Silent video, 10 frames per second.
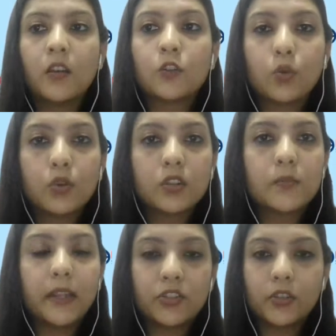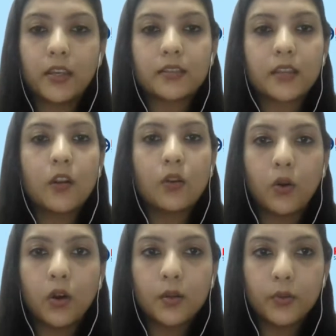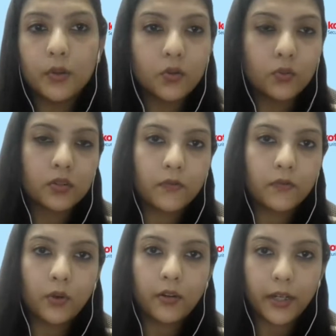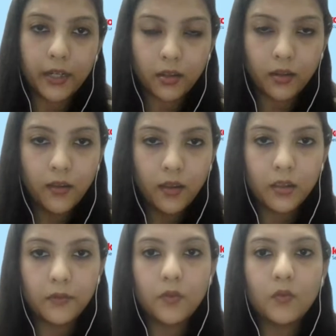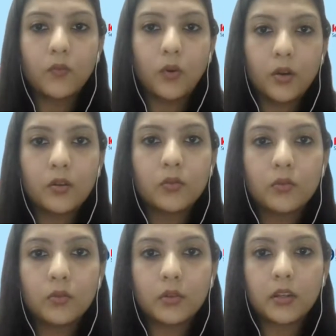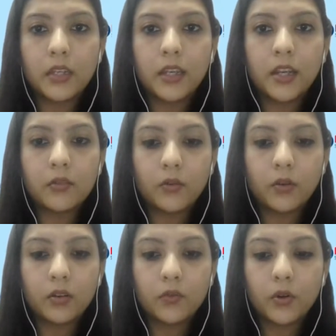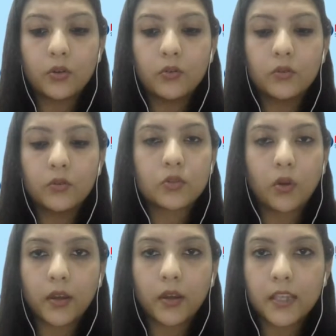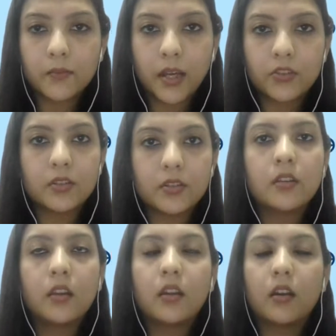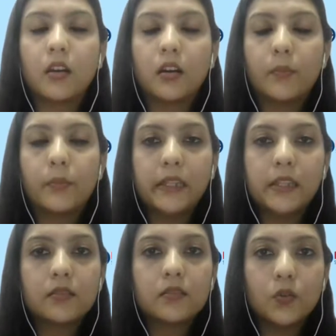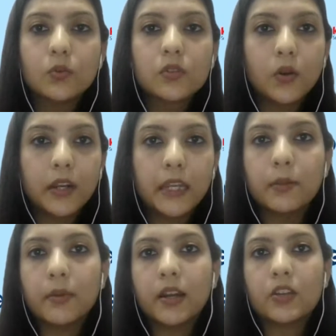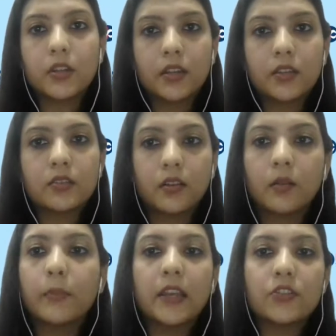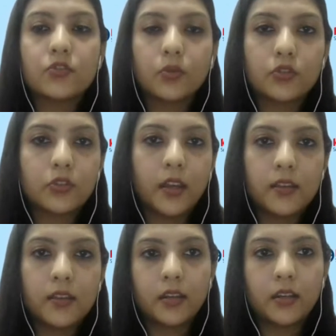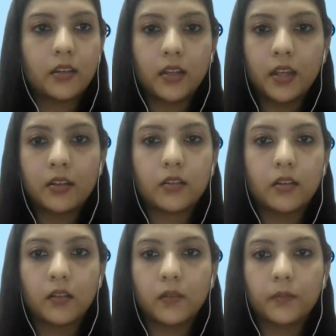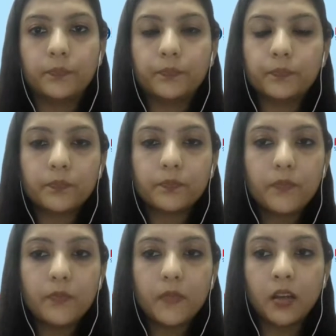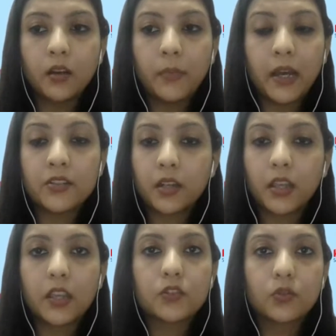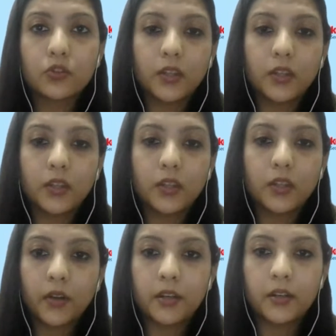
those pledged shares cannot be used for trading. If you want to create or you want to use stock as margin, uh, please use your demat shares, uh, pledge those shares and create a, uh, a uh, margin against those shares to trade in